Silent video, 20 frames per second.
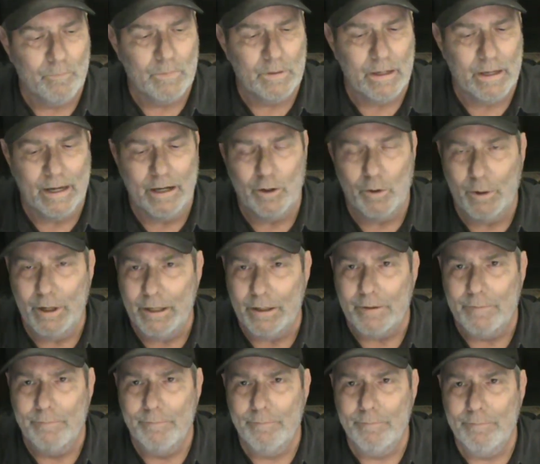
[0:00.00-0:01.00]
and
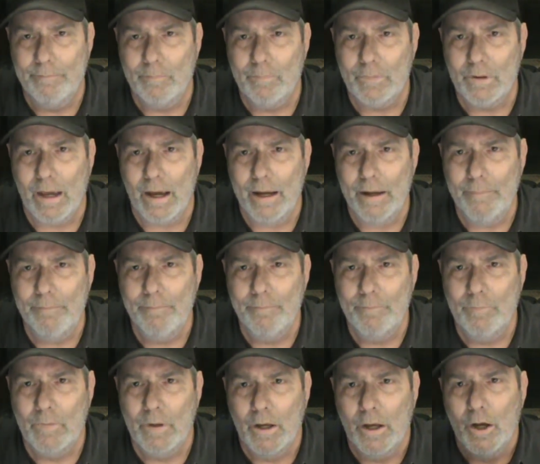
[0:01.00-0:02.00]
green. Okay?
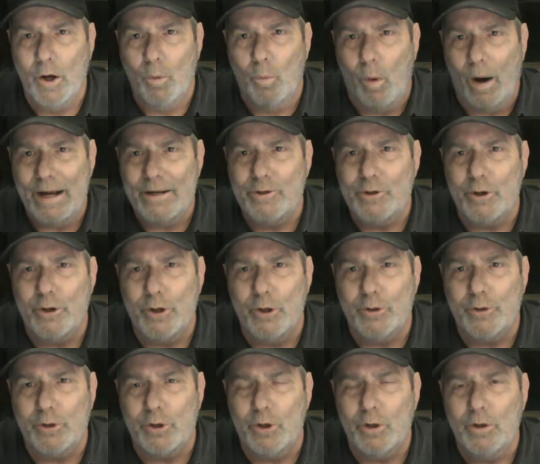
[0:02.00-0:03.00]
White's your
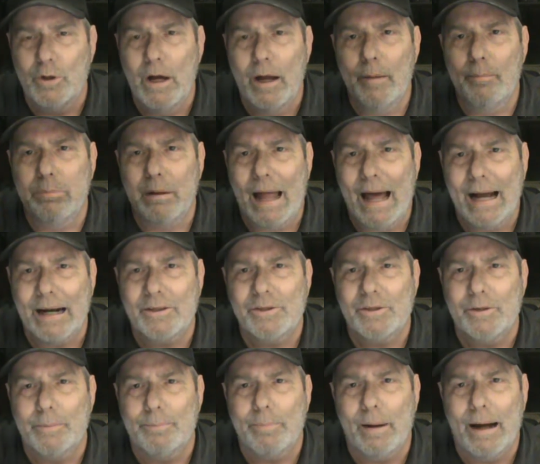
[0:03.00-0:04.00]
neutral, black's
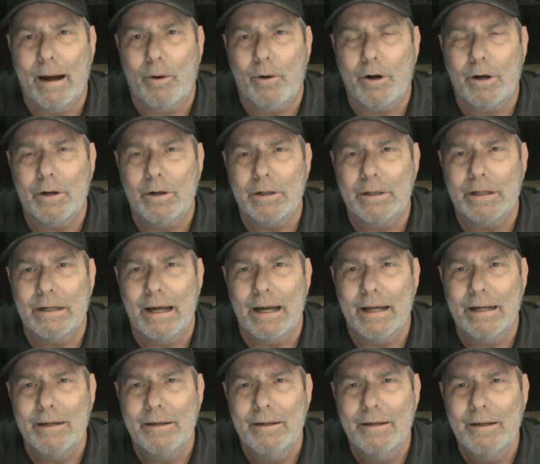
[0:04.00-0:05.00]
the power
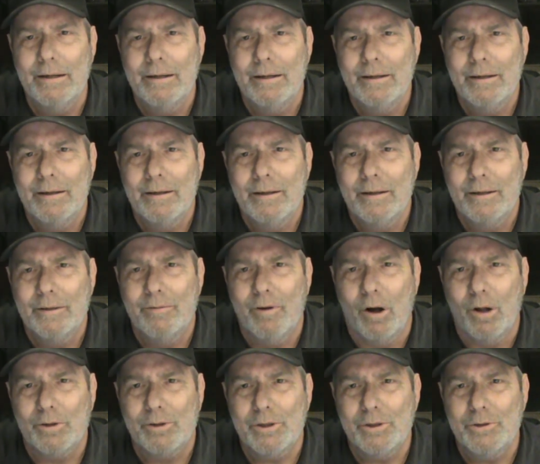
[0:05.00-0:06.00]
line,
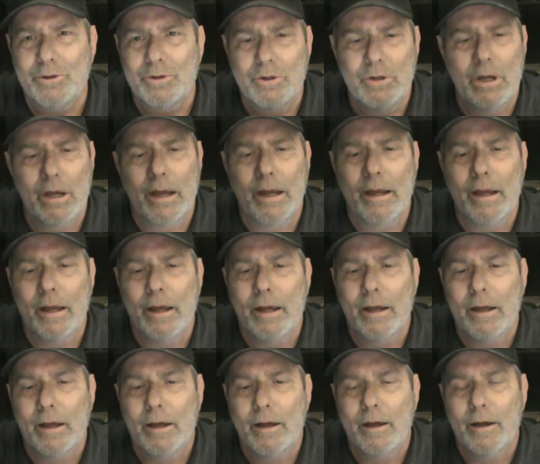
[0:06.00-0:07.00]
voltage.
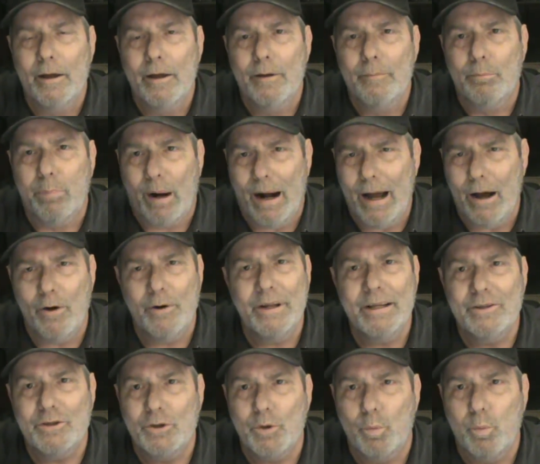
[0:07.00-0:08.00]
Brown
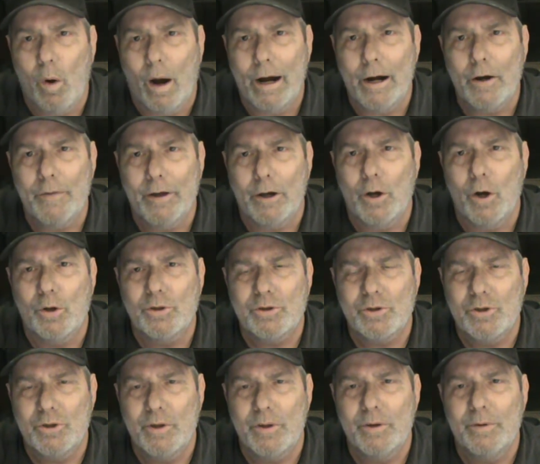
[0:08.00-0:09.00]
is the wire that
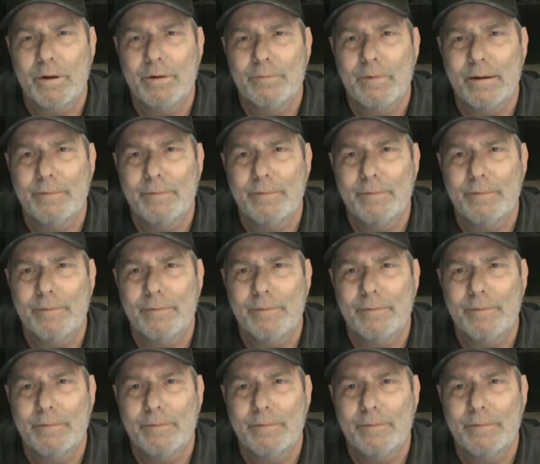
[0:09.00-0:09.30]
goes to the